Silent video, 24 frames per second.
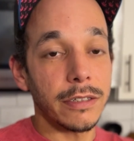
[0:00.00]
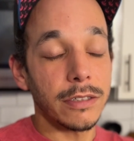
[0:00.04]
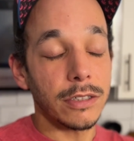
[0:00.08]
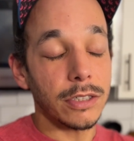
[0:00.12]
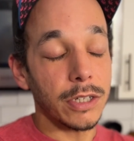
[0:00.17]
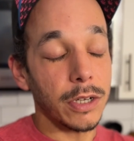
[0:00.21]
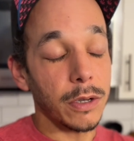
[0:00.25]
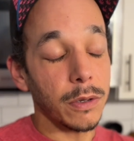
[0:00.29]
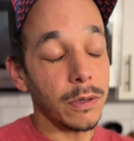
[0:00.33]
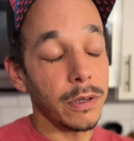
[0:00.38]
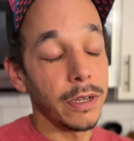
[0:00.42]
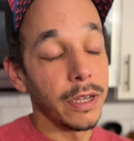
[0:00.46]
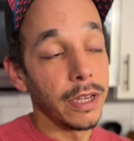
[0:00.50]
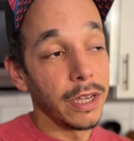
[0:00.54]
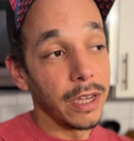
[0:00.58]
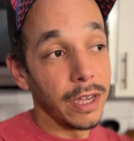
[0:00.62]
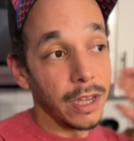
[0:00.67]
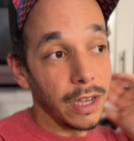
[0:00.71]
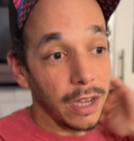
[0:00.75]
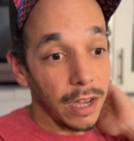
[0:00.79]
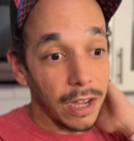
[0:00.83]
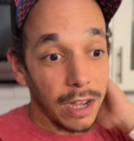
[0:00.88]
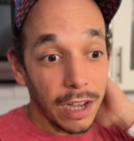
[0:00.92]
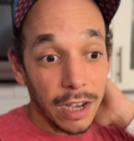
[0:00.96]
So
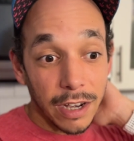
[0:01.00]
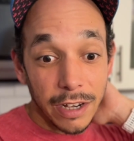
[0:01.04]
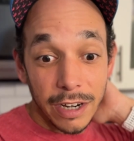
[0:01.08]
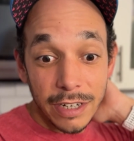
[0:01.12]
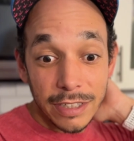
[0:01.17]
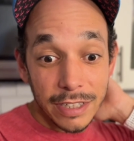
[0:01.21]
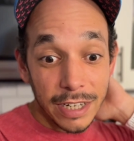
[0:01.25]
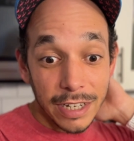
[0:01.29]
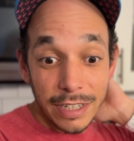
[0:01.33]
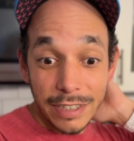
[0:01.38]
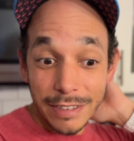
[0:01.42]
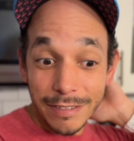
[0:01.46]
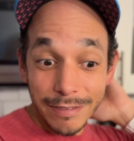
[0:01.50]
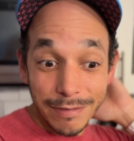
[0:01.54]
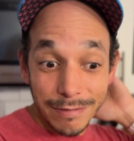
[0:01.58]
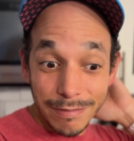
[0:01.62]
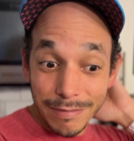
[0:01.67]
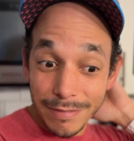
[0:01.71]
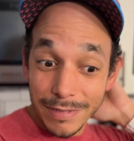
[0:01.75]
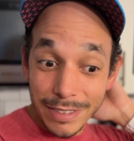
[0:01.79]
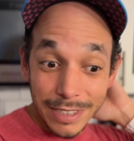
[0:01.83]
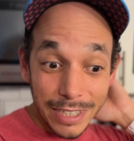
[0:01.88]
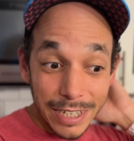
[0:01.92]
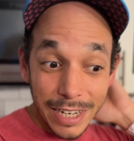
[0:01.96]
I'm going to take
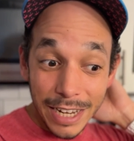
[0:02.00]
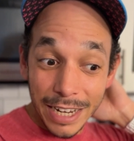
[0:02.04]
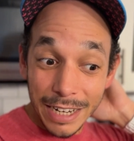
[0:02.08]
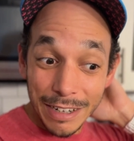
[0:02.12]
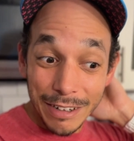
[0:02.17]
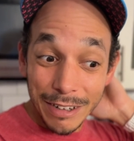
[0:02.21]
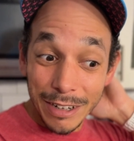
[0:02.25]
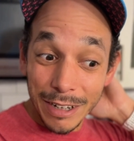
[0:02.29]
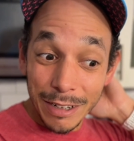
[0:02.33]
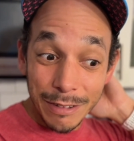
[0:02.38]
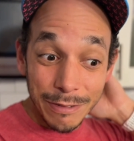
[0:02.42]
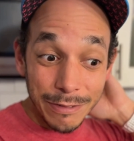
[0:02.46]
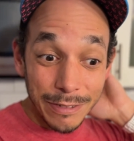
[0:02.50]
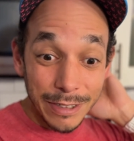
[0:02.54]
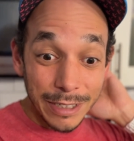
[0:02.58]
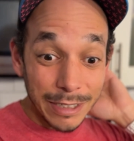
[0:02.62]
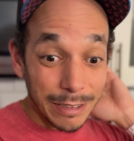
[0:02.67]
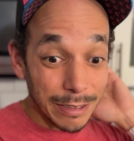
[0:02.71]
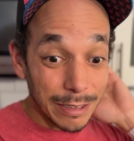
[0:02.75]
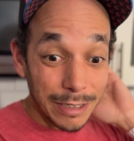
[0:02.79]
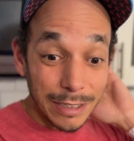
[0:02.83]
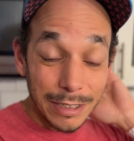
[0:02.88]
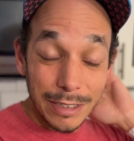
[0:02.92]
today off and